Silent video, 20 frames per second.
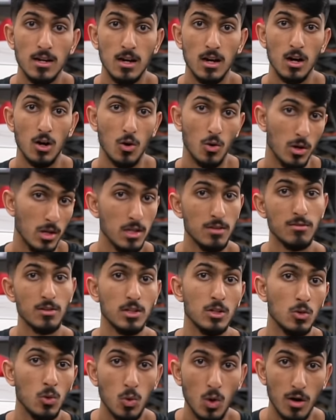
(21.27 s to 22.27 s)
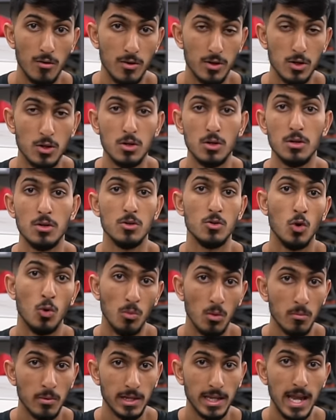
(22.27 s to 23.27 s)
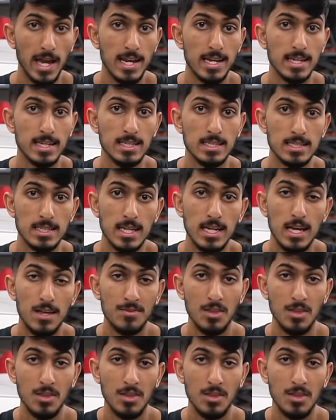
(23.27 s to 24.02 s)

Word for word: uh, or even whoever your normal mechanic is